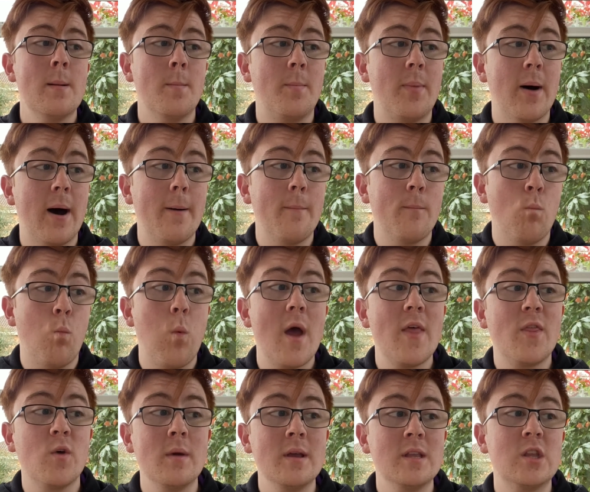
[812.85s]
But
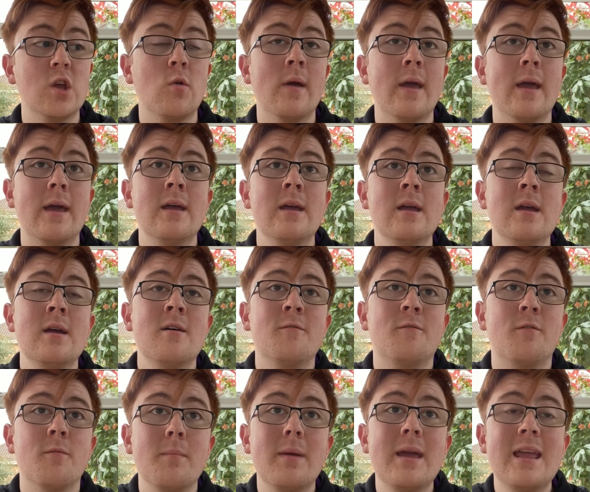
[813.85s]
whether we do it,
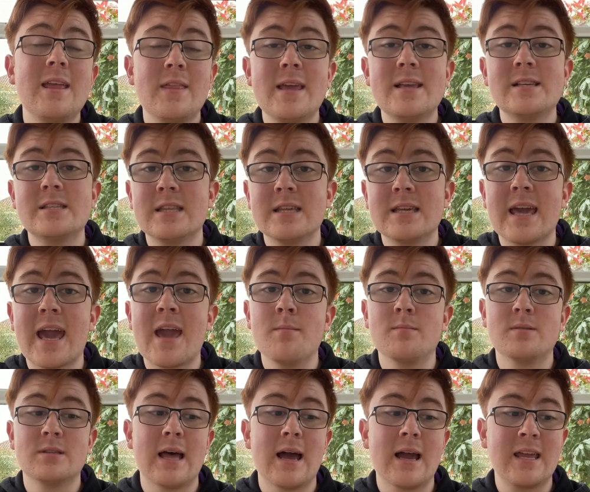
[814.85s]
for me, these are the
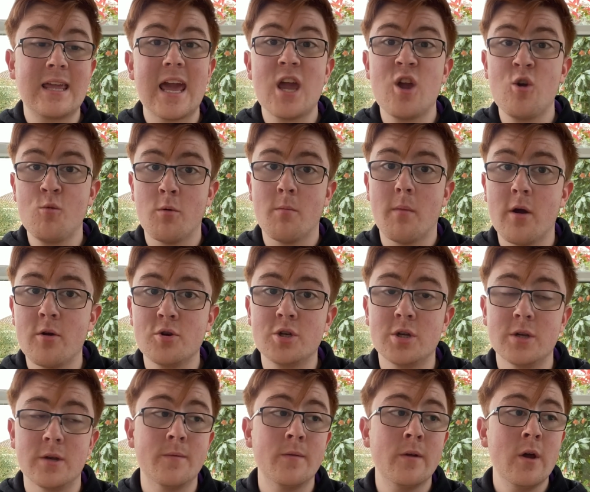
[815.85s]
games that get you
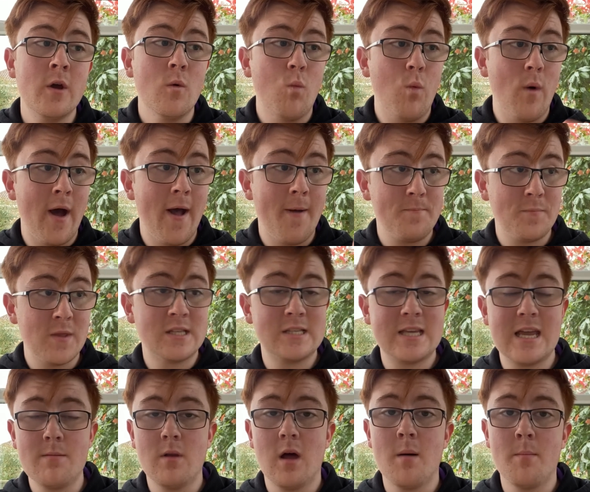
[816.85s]
promotion, where a
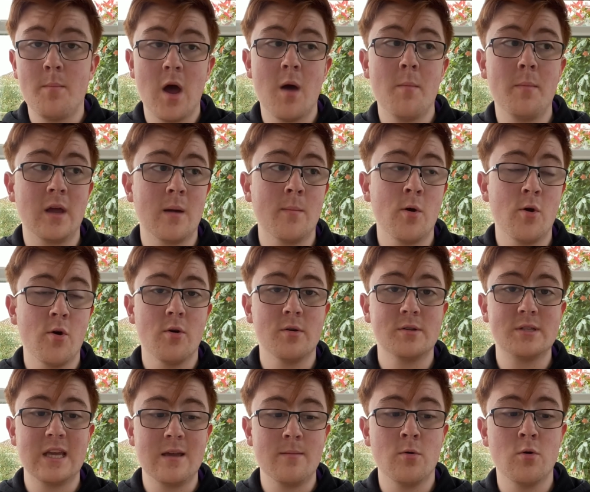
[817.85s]
team like Birmingham, who are a
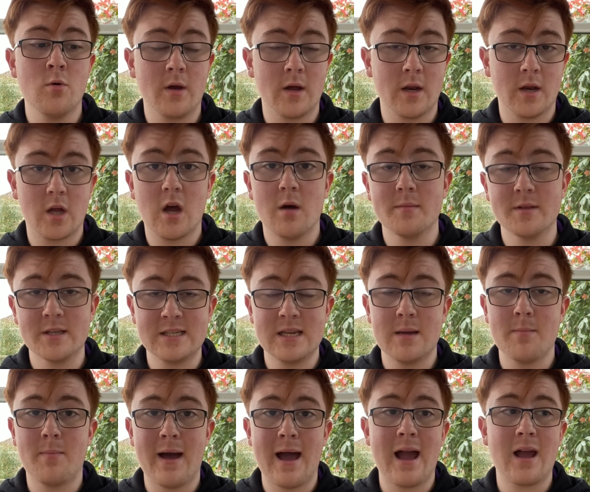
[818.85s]
team who are going to come and
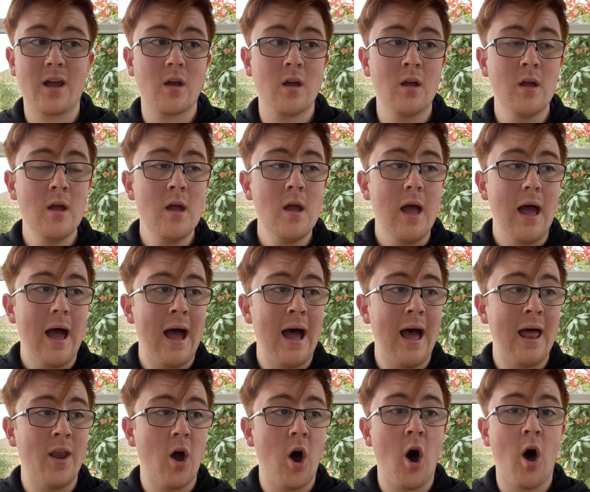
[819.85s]
sit back
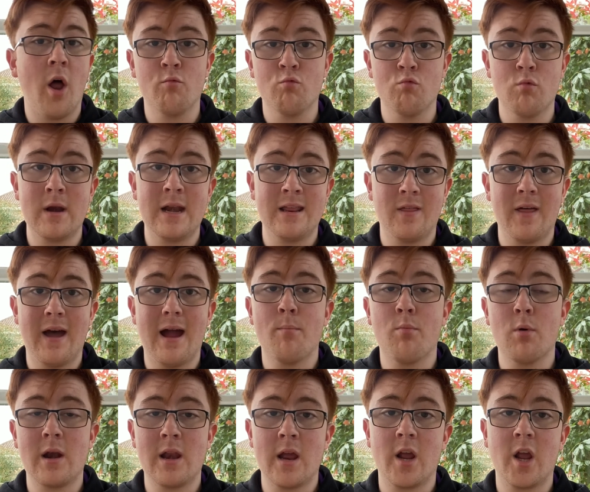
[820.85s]
and aren't really that
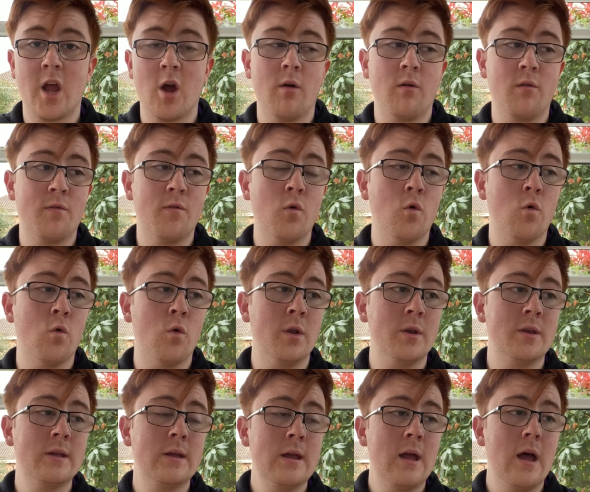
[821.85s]
brilliant going
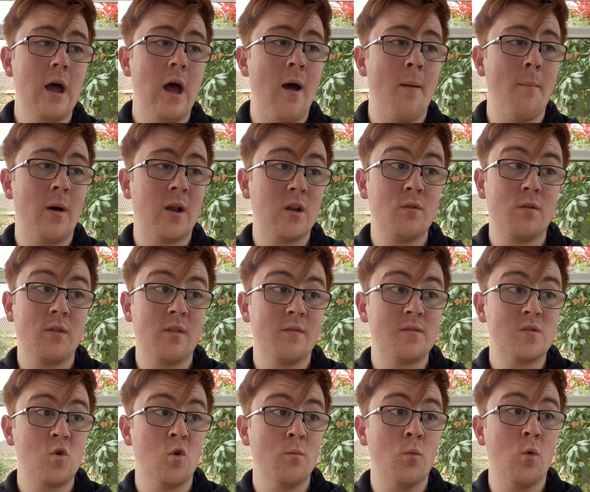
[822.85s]
forward. I don't think they've
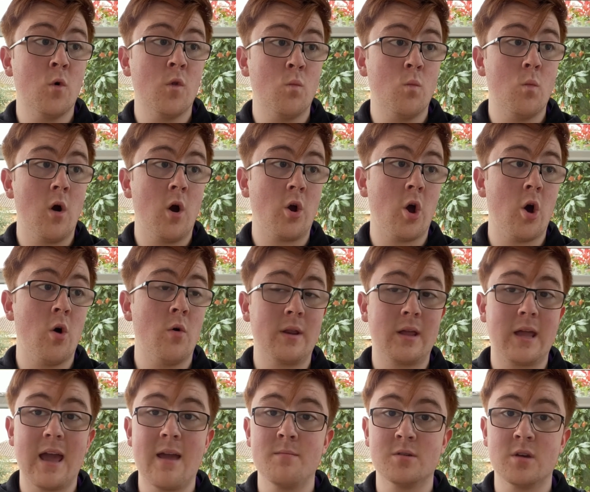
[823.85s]
scored more than 1 goal in a
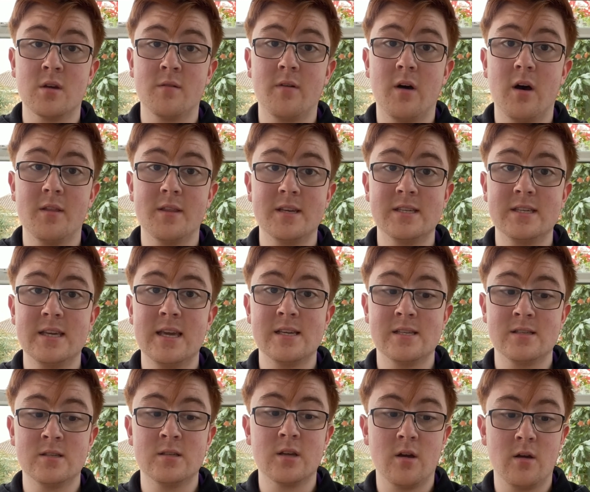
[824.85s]
game so far this
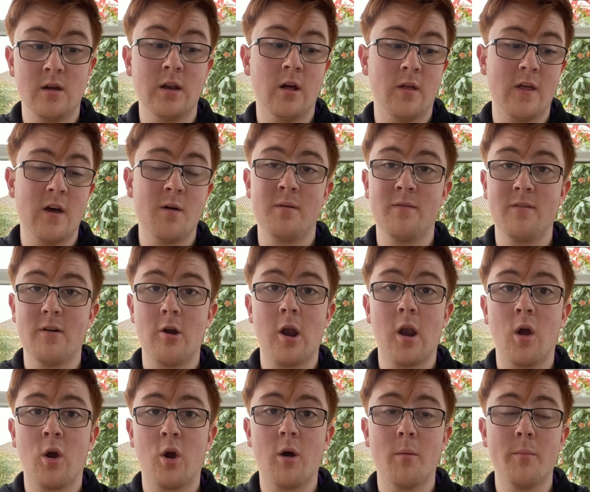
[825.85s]
season, so that would be very
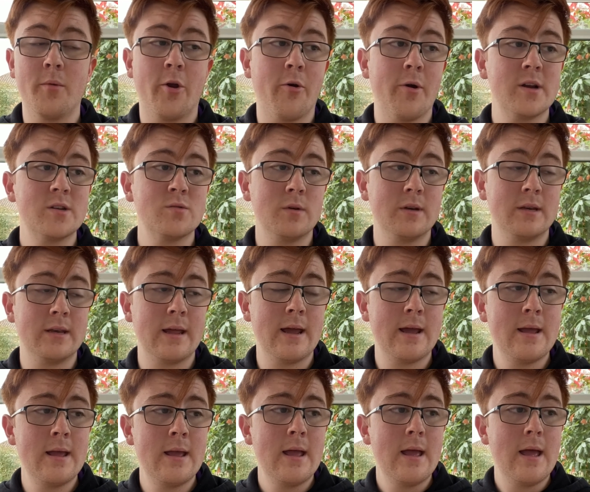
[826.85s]
uncommon Norwich, wouldn't it?